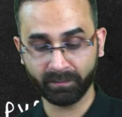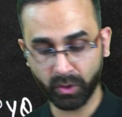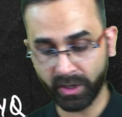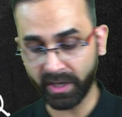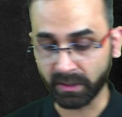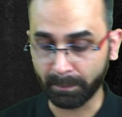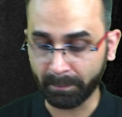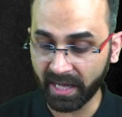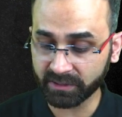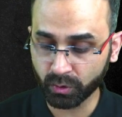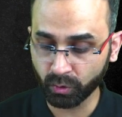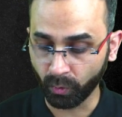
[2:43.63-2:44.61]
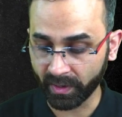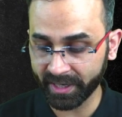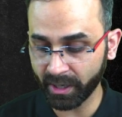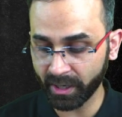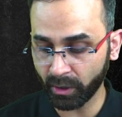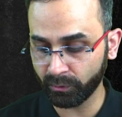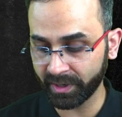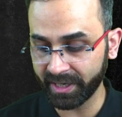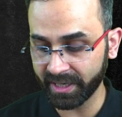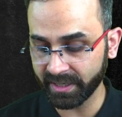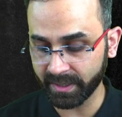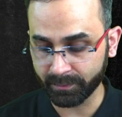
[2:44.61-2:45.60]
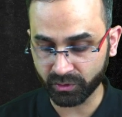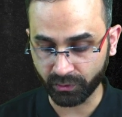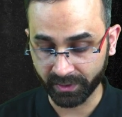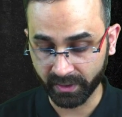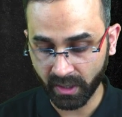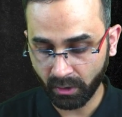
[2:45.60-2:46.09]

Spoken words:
Okay, the path to 180 out of 180 in chemistry.